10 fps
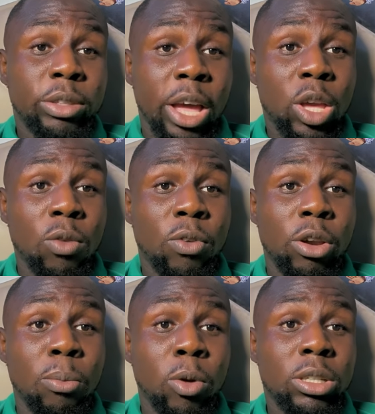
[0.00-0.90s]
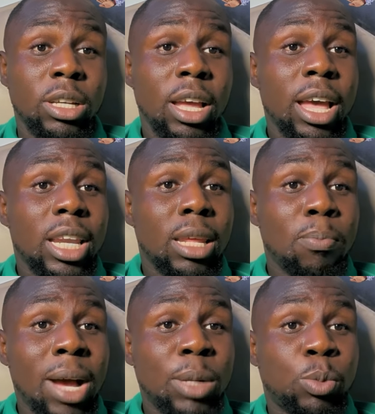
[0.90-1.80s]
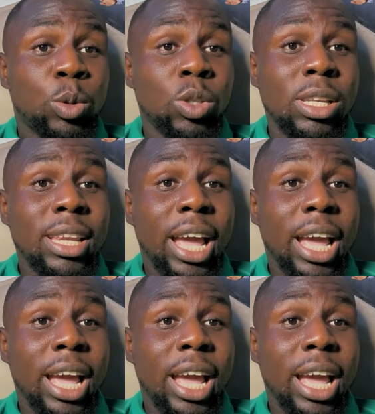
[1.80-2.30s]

Thank you very much. The match between